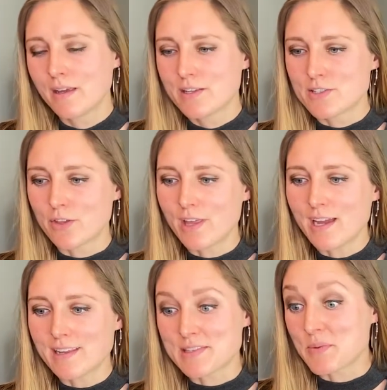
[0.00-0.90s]
So
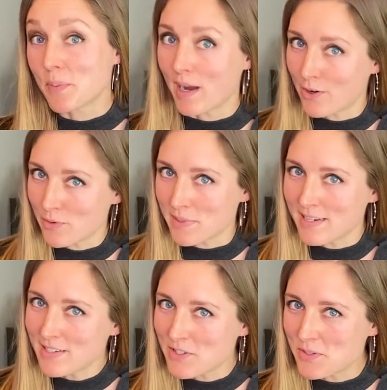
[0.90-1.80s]
that inspired
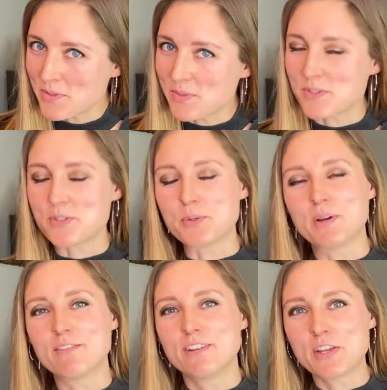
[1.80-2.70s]
me to do
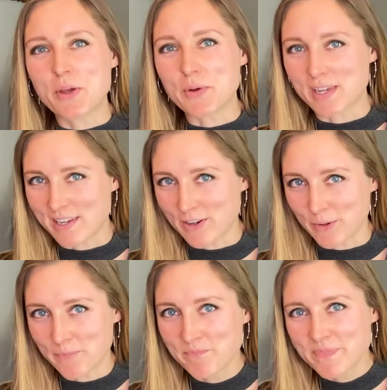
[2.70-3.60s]
a video
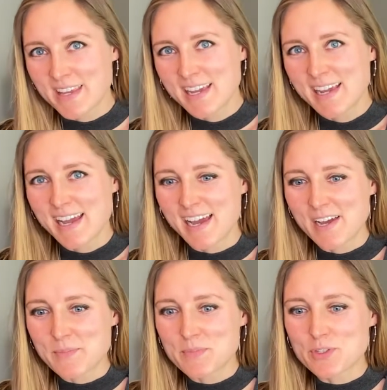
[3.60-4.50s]
here.
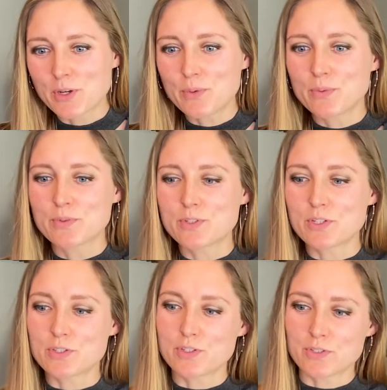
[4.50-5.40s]
So
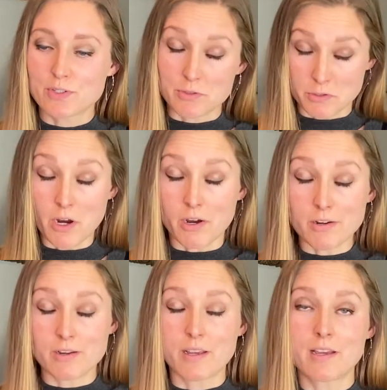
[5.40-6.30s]
to
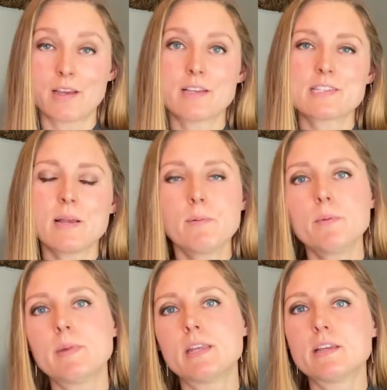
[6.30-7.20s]
start, a
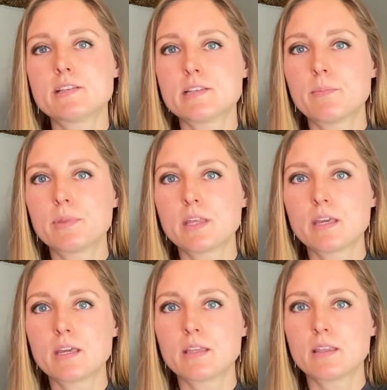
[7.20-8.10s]
supplement is
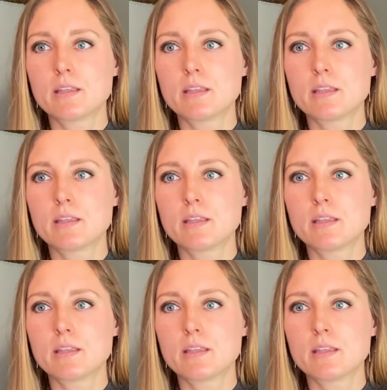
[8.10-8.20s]
something